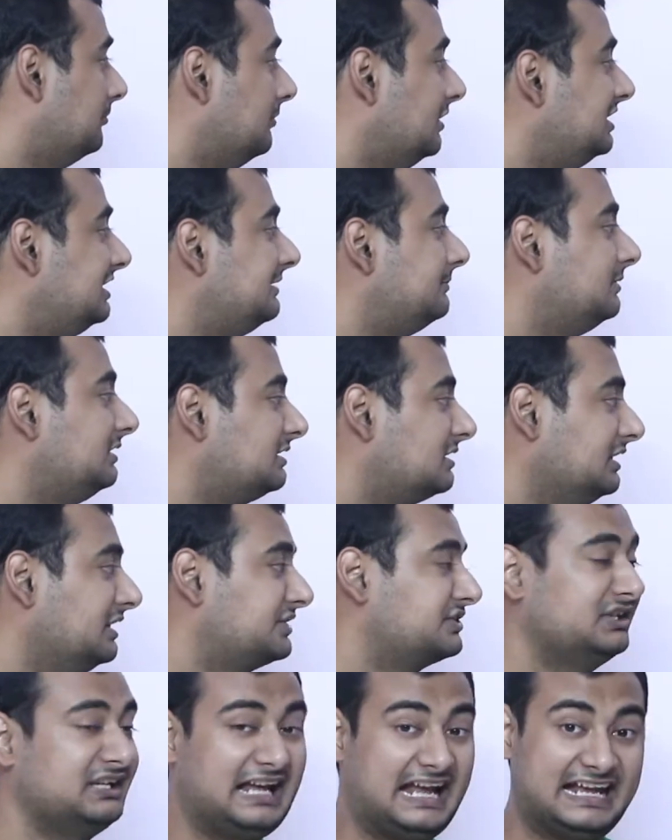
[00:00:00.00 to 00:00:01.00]
multiple
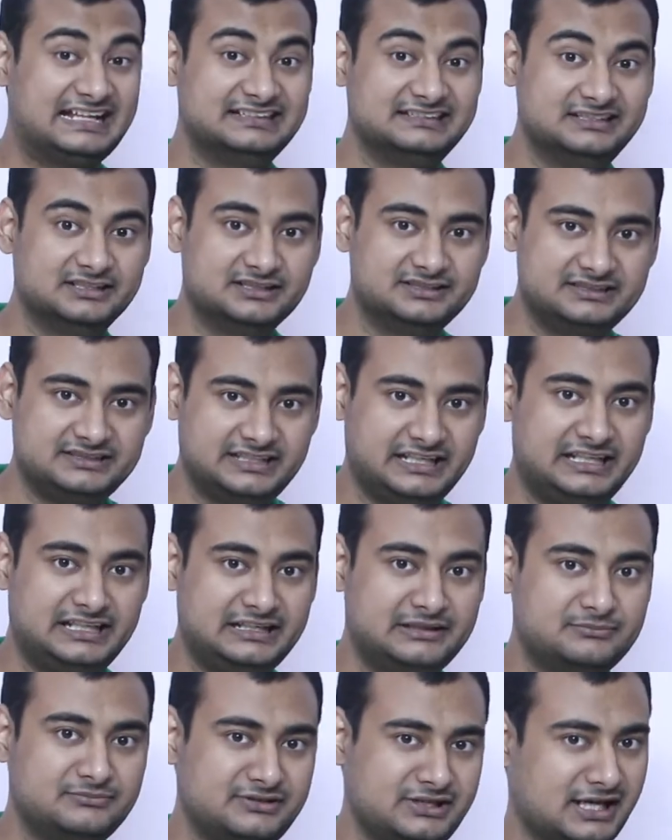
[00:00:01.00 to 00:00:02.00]
connection at the
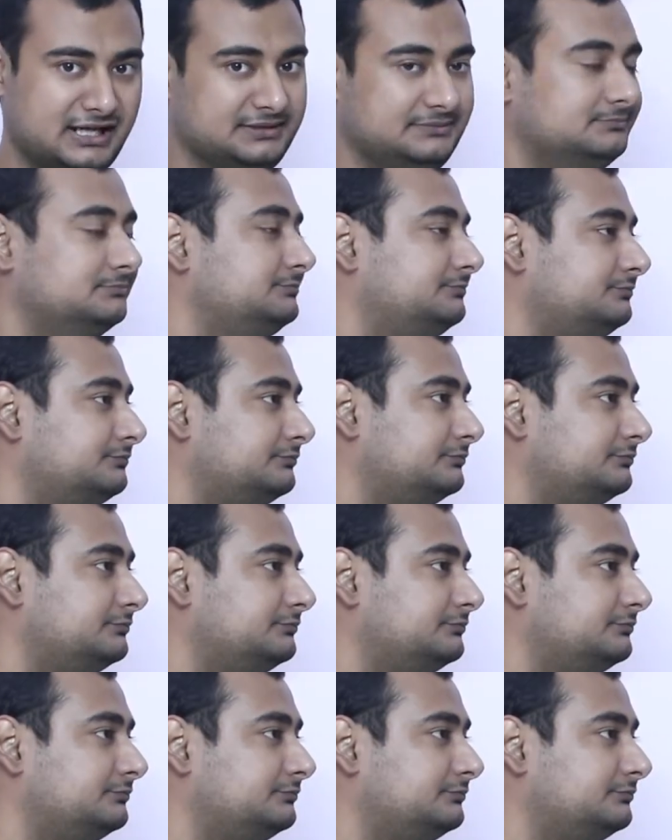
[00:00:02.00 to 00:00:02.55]
same time